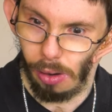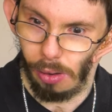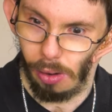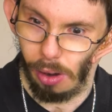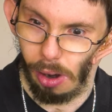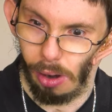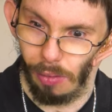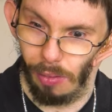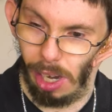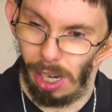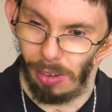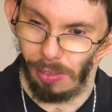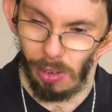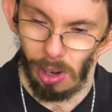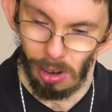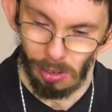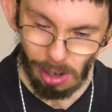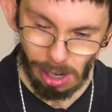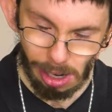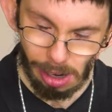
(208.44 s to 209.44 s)
For the main
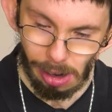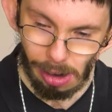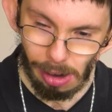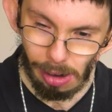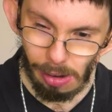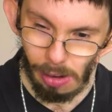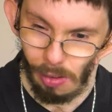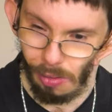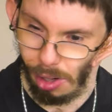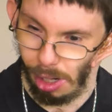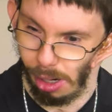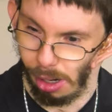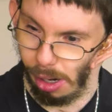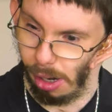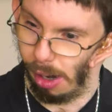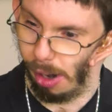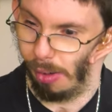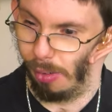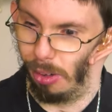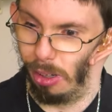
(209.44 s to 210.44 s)
purpose is to come here
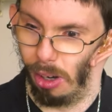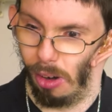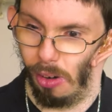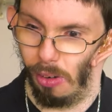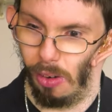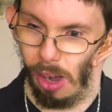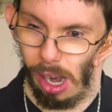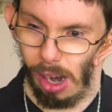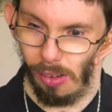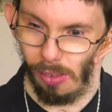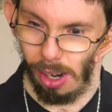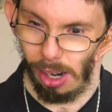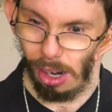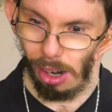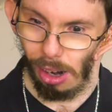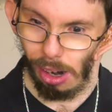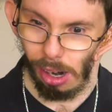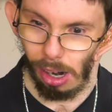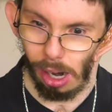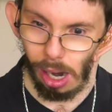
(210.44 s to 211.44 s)
to feel black with
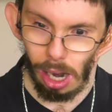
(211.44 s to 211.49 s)
her.